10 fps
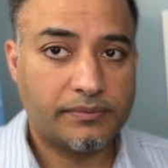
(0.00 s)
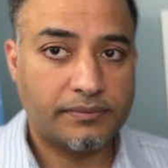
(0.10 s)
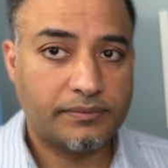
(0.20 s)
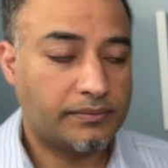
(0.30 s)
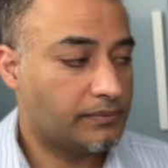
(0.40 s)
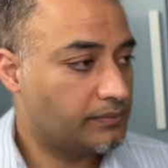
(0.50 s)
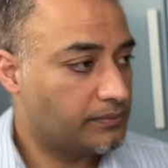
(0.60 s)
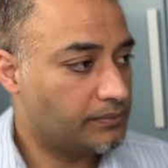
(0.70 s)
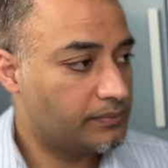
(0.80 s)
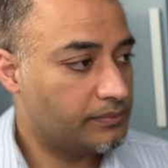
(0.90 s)

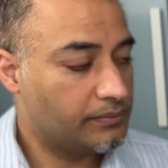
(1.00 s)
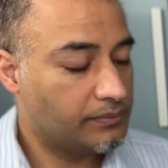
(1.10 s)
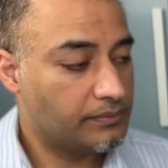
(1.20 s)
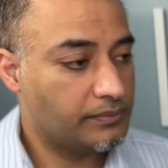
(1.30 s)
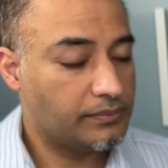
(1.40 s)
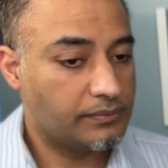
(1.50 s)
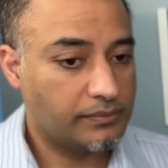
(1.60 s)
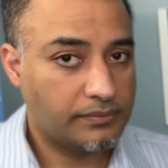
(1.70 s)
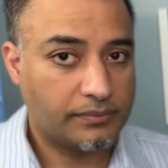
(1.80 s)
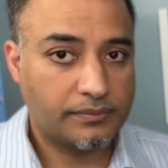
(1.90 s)

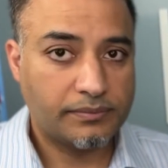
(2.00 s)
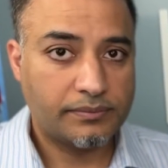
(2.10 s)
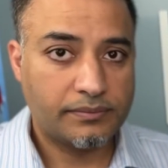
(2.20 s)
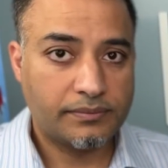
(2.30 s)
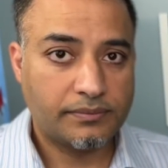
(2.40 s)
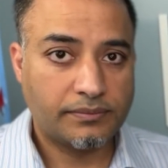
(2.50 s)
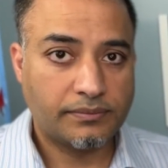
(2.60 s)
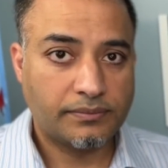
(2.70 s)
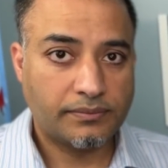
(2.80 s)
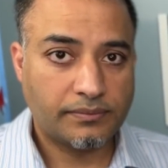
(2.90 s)

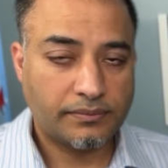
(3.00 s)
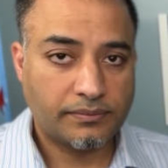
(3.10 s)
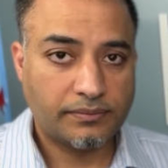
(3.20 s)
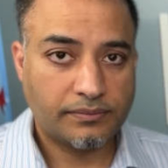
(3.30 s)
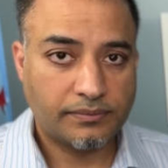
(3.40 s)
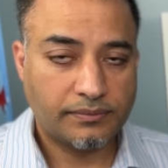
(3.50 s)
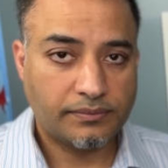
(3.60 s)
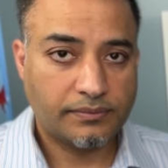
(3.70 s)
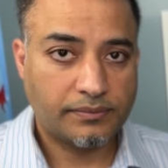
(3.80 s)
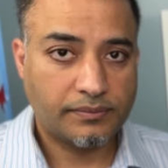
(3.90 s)

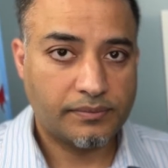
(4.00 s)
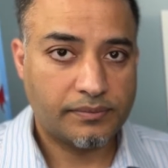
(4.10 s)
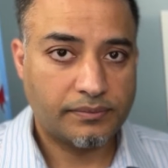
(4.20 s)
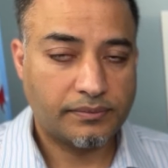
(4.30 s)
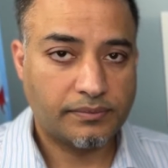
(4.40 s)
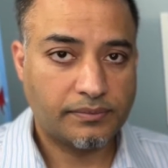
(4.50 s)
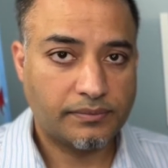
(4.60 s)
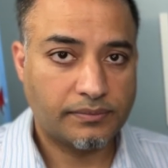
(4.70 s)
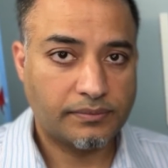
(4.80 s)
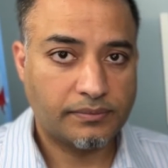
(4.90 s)

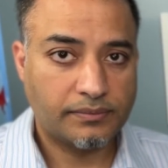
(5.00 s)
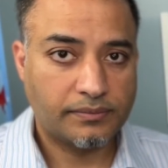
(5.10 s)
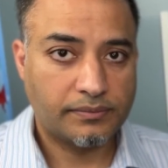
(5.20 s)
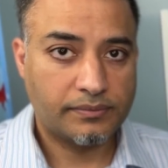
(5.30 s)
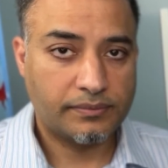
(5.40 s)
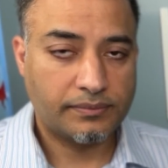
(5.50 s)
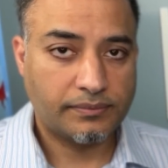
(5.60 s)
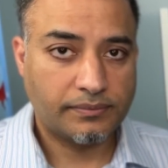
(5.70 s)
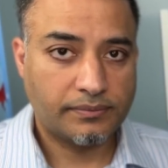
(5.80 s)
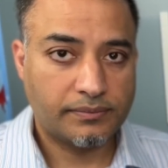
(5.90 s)

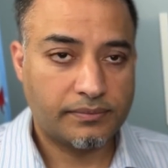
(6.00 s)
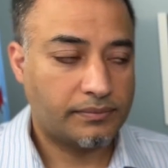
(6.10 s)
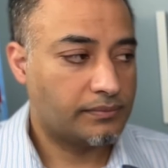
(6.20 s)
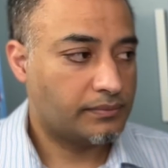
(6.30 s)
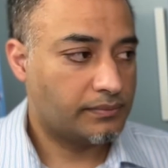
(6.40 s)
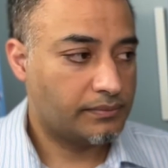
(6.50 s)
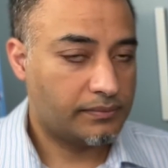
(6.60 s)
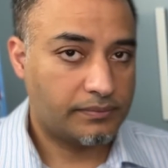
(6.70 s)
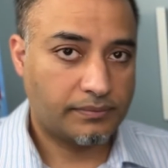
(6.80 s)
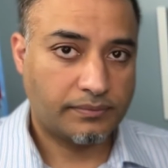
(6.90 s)

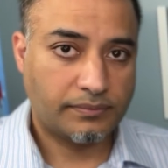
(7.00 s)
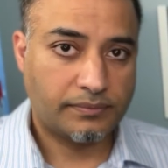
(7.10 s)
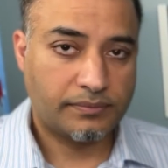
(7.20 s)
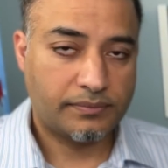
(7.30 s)
(not speaking)